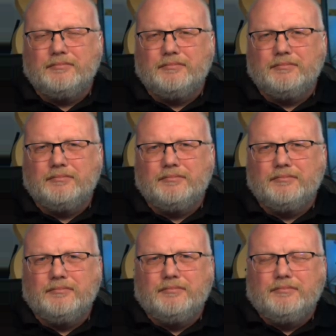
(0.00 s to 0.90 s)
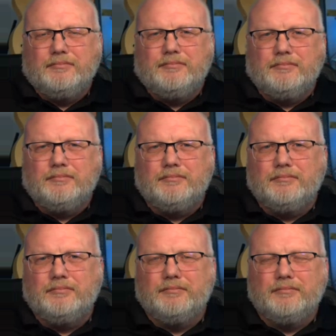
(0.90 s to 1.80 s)

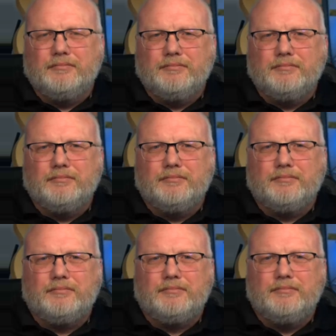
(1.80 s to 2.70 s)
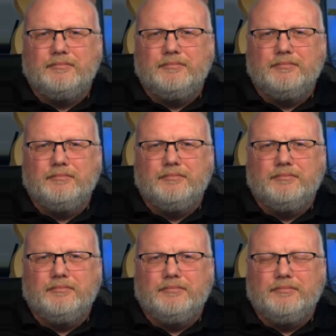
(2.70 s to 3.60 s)

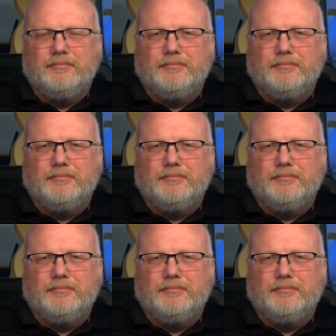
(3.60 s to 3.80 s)
This person isn't speaking.